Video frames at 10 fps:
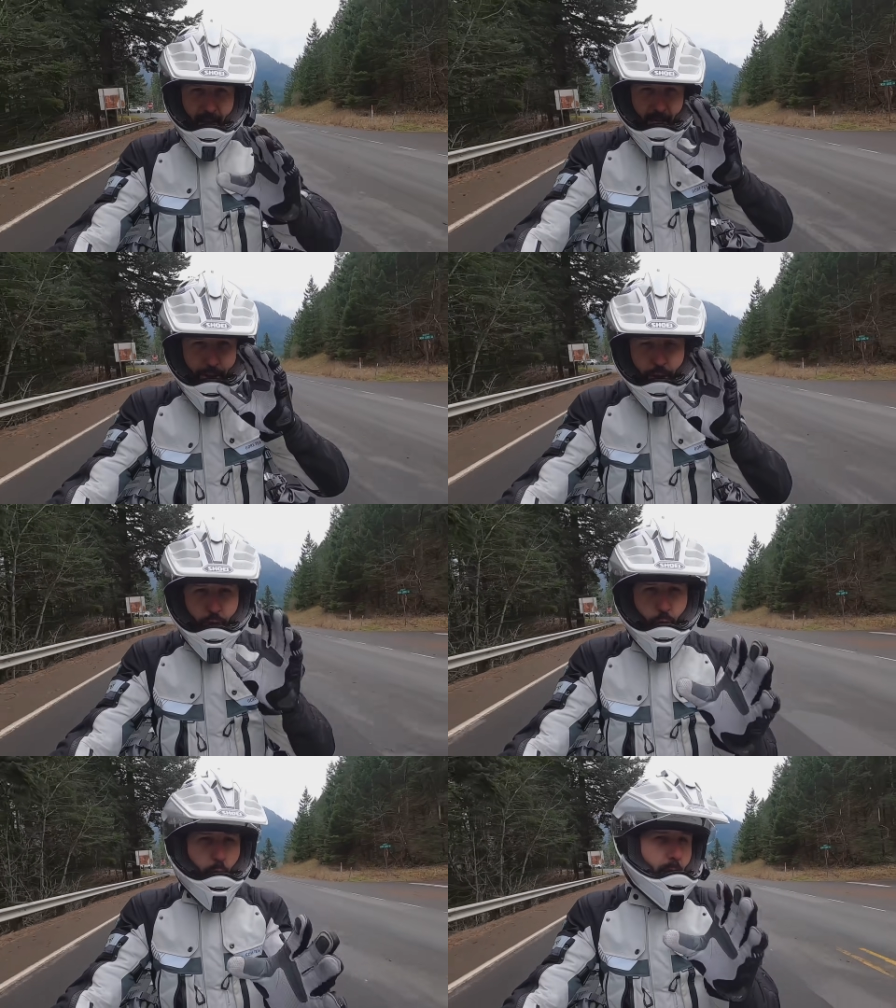and
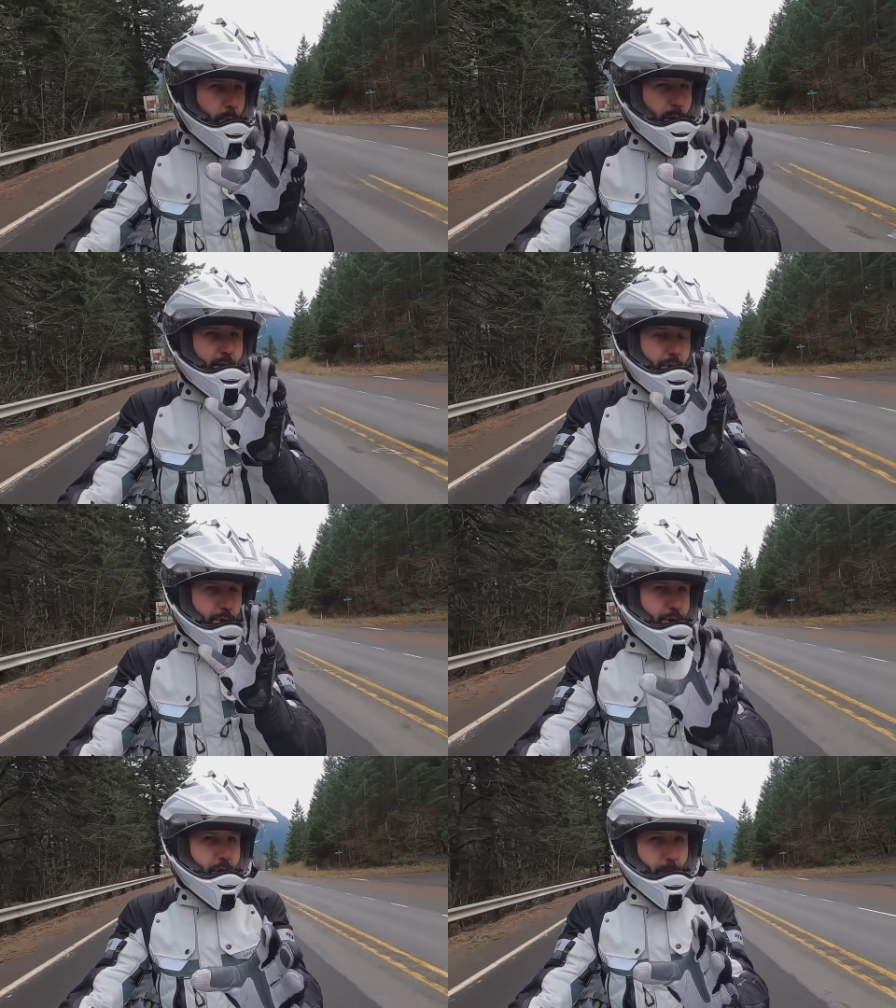enjoy what you're
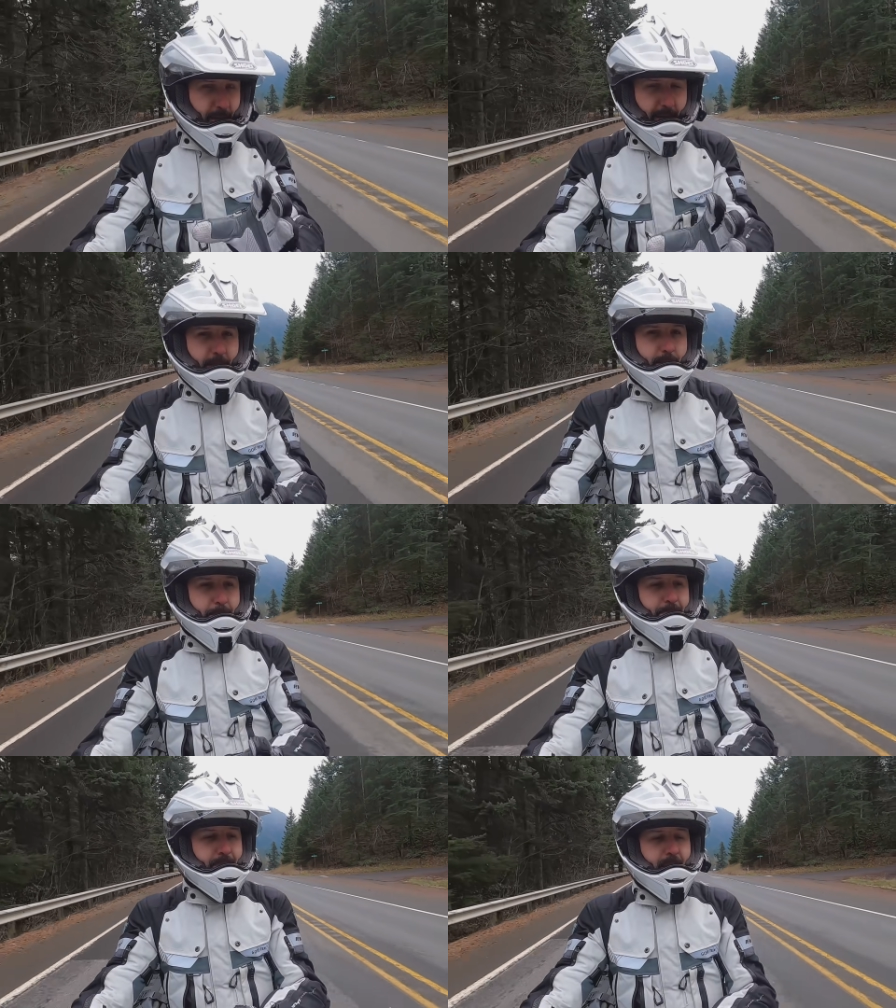doing,
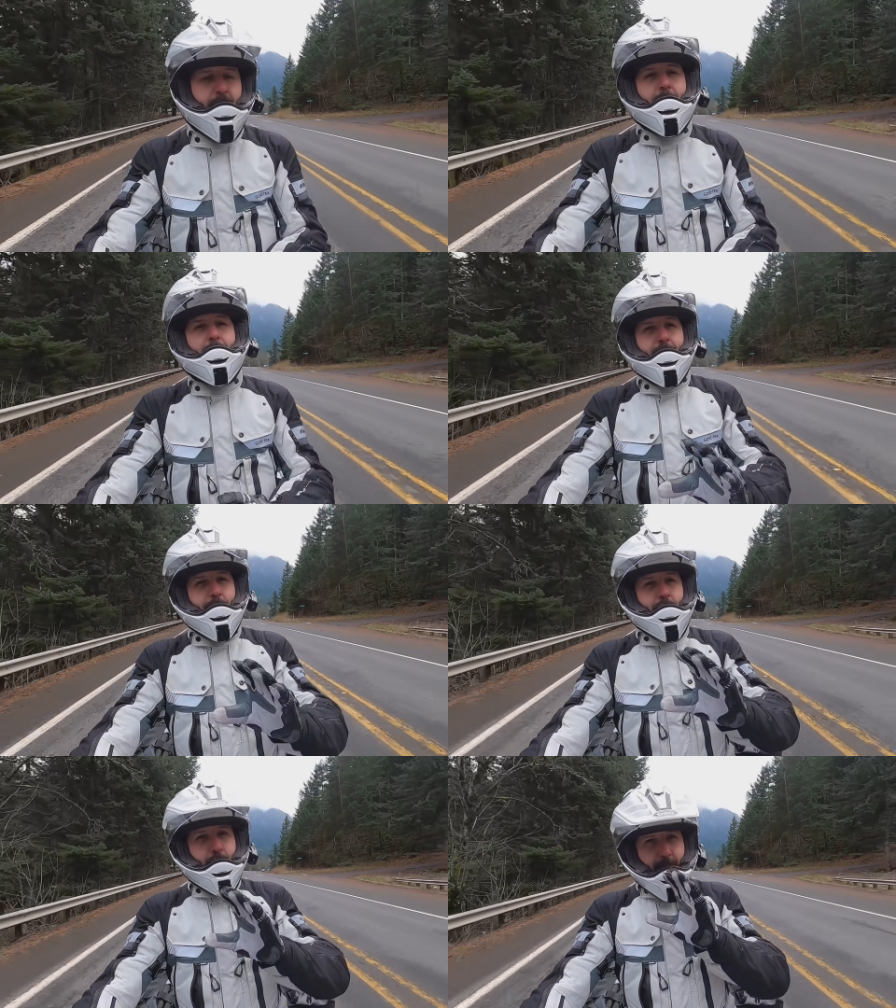
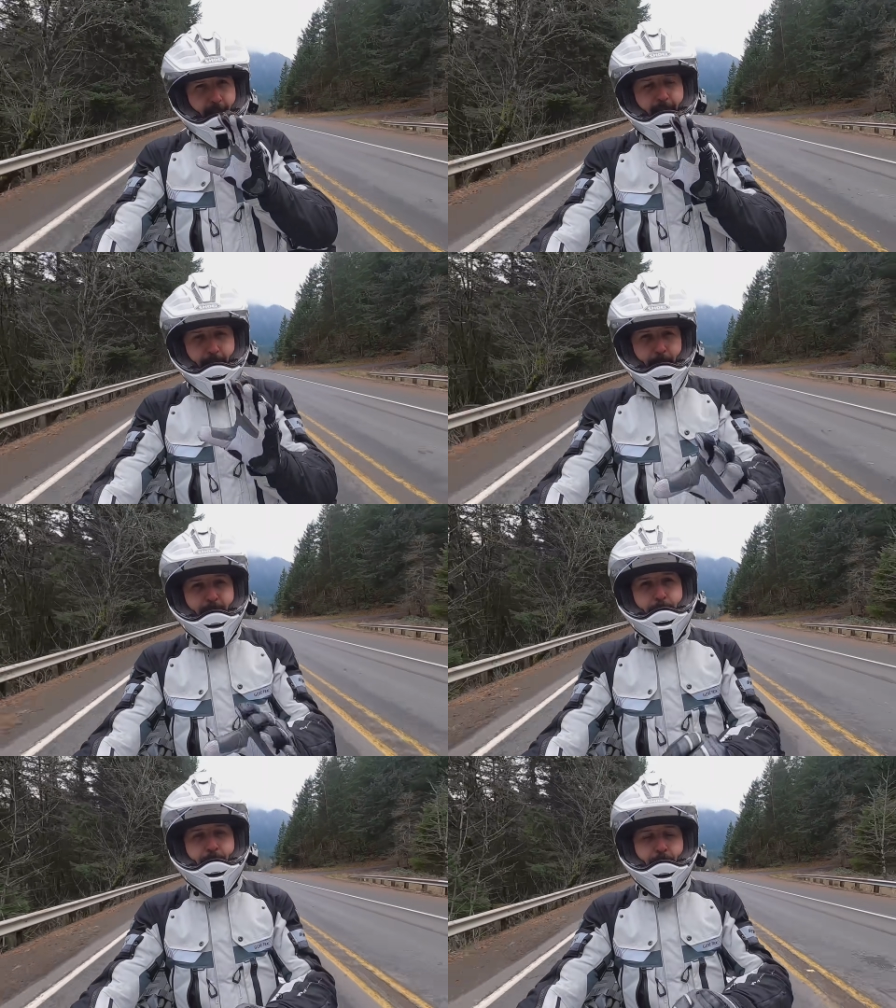then you're gonna have a
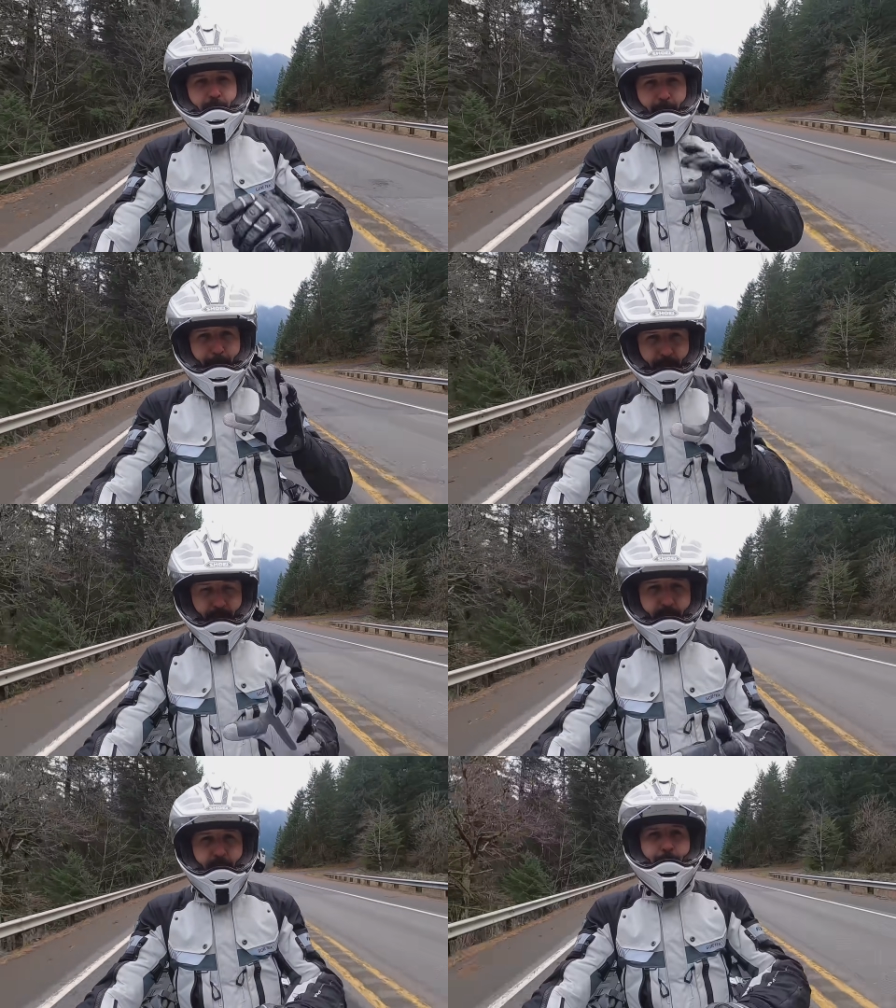much better time. You're
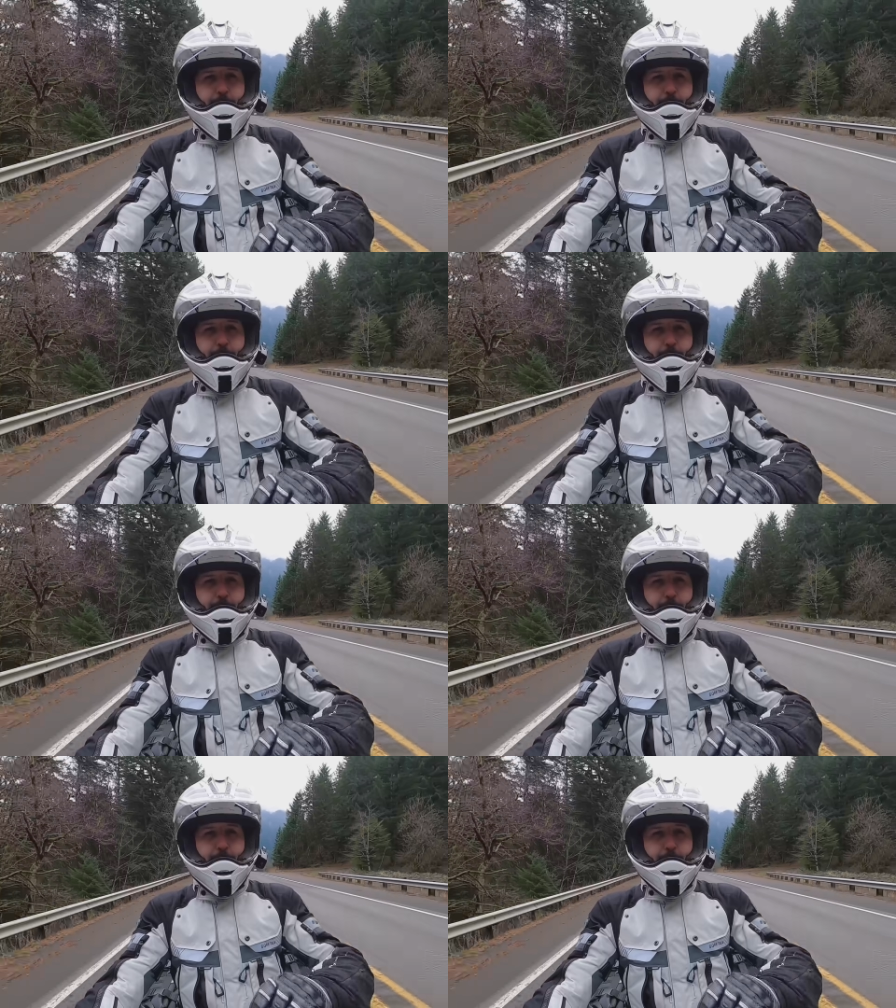gonna stay